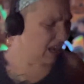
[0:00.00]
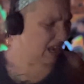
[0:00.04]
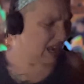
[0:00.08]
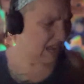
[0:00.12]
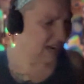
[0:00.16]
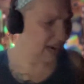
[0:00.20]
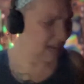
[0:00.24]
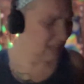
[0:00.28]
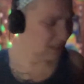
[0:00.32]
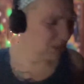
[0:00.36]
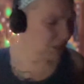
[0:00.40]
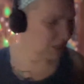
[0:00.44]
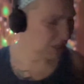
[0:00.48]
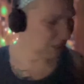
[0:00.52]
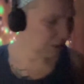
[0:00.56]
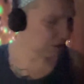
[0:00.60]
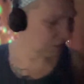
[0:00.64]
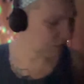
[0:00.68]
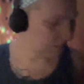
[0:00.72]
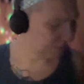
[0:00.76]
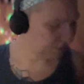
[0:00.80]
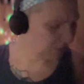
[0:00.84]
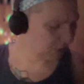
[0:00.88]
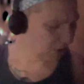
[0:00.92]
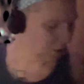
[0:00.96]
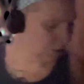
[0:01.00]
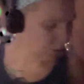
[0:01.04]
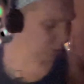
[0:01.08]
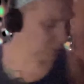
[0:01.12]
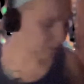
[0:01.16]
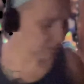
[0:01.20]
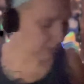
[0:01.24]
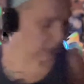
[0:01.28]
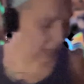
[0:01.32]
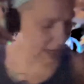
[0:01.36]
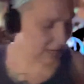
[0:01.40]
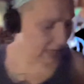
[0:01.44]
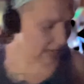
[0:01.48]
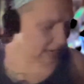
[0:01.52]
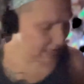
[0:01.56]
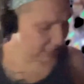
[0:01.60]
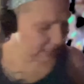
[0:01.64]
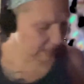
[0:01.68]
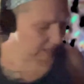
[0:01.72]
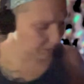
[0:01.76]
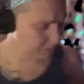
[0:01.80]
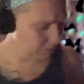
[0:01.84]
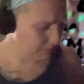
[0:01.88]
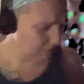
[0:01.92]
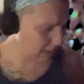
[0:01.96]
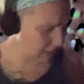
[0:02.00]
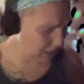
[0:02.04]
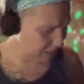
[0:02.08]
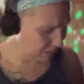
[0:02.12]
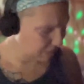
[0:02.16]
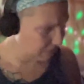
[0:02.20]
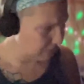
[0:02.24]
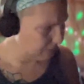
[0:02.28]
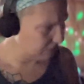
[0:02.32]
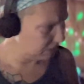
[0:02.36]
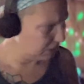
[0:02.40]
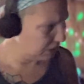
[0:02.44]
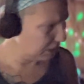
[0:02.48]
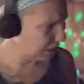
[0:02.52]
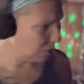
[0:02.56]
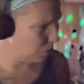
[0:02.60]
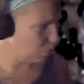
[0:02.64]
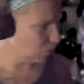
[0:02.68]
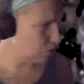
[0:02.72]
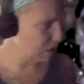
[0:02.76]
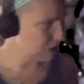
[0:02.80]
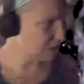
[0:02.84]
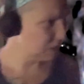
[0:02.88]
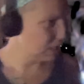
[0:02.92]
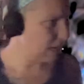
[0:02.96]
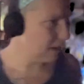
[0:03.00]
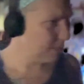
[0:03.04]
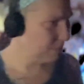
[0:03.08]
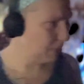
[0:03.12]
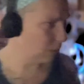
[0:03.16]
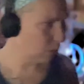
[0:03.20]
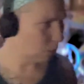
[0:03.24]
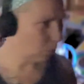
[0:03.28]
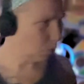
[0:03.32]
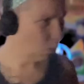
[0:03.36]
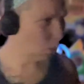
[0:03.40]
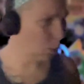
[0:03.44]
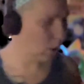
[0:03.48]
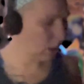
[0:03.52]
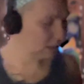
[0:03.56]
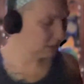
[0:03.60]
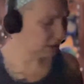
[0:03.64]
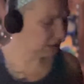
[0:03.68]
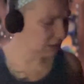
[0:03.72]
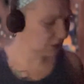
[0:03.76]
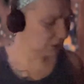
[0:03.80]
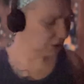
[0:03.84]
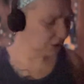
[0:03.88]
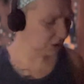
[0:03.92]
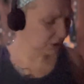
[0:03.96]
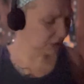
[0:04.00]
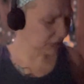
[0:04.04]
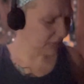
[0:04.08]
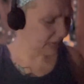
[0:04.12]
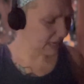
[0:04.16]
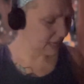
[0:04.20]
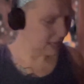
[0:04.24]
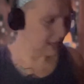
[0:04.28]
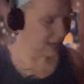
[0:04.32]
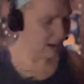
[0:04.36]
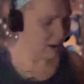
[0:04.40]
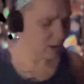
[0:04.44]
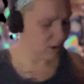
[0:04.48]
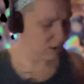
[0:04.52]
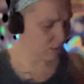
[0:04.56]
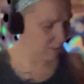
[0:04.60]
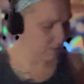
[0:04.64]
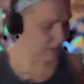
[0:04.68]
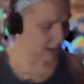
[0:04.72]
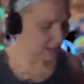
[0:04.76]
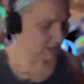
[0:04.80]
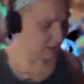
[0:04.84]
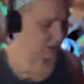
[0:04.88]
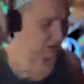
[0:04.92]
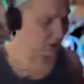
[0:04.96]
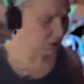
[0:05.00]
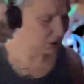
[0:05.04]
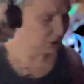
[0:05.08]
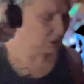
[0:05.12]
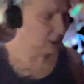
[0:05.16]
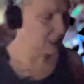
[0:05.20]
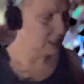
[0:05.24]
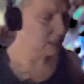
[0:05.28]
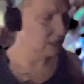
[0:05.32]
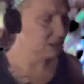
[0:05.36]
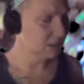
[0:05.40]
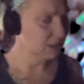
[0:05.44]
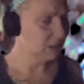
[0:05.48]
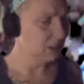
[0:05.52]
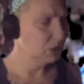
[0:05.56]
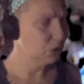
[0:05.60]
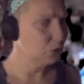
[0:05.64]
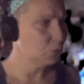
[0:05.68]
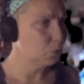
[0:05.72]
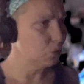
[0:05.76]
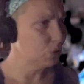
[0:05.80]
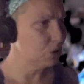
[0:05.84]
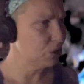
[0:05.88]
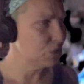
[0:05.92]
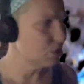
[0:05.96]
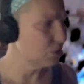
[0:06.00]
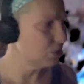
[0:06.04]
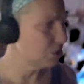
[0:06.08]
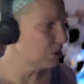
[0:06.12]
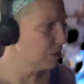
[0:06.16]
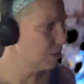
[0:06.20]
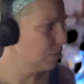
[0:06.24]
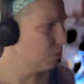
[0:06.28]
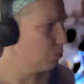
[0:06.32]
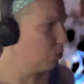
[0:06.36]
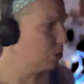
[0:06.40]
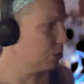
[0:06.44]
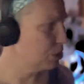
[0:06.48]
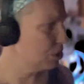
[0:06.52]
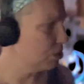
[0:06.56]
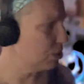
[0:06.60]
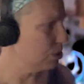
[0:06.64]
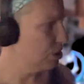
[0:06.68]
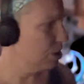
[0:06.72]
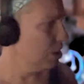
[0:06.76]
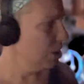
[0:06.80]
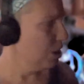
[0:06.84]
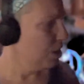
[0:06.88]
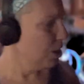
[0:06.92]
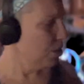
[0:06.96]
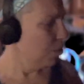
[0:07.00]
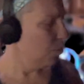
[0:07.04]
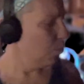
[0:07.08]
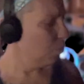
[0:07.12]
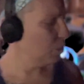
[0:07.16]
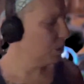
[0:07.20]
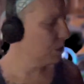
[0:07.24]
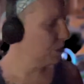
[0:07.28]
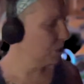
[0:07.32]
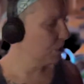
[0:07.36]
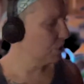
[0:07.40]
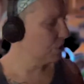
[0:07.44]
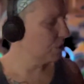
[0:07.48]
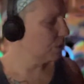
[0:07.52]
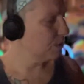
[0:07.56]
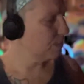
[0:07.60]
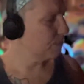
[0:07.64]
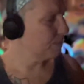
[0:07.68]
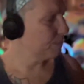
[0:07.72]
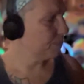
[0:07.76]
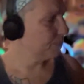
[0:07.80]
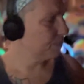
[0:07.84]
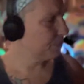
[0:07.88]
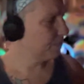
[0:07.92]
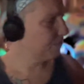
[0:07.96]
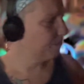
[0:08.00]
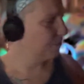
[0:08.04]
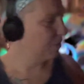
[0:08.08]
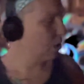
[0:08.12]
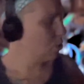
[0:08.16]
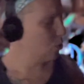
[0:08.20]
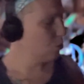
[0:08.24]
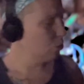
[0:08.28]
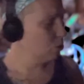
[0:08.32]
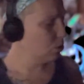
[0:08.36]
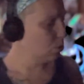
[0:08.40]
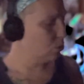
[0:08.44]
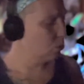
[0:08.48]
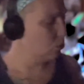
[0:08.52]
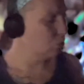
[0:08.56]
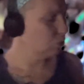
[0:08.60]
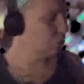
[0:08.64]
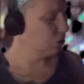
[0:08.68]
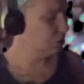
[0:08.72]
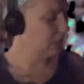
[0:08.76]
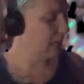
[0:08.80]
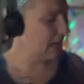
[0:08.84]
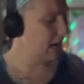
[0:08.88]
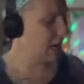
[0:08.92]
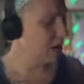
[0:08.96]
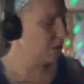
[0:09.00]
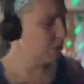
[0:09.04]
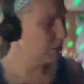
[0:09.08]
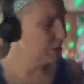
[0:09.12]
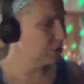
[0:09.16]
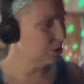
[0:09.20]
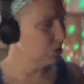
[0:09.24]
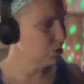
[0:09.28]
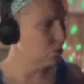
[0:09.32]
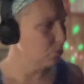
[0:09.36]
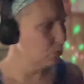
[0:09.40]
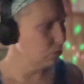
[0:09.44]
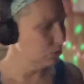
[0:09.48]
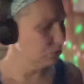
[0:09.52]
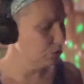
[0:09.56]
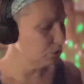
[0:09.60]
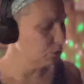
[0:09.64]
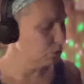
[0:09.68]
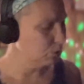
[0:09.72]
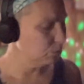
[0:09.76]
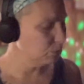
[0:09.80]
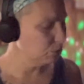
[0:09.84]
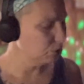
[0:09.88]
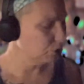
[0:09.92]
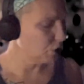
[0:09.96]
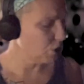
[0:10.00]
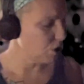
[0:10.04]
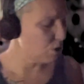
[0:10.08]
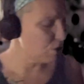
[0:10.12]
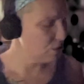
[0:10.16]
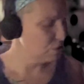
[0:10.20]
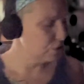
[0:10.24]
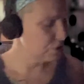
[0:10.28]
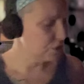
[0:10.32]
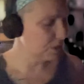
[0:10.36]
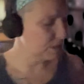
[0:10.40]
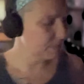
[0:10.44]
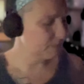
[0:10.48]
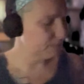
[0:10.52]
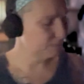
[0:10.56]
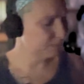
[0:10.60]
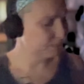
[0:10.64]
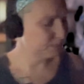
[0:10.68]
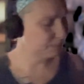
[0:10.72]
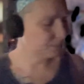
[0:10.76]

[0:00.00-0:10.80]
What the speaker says: and I look at the phone, and I didn't bother to look at what time it was. It just had an error message that it says when your phone cools down, it'll resume charging.